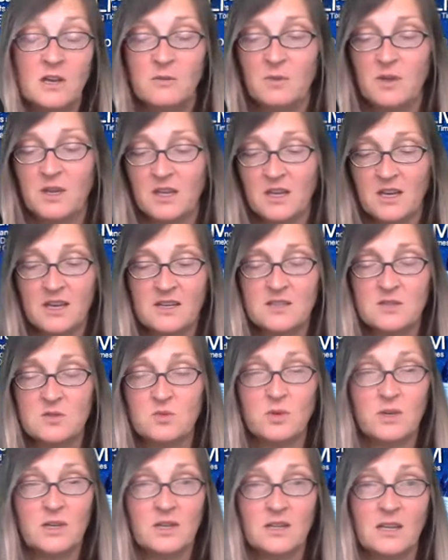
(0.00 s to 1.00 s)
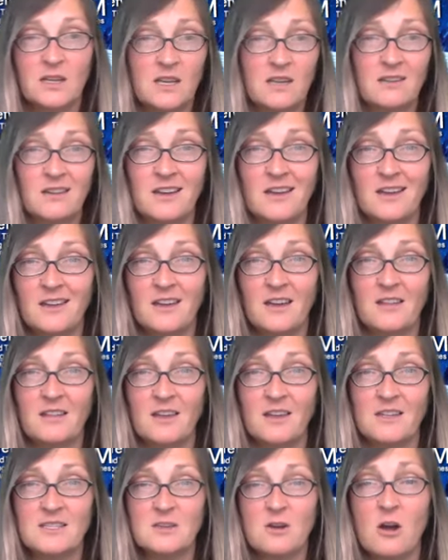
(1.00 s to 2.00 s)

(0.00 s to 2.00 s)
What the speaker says: because really, like, it's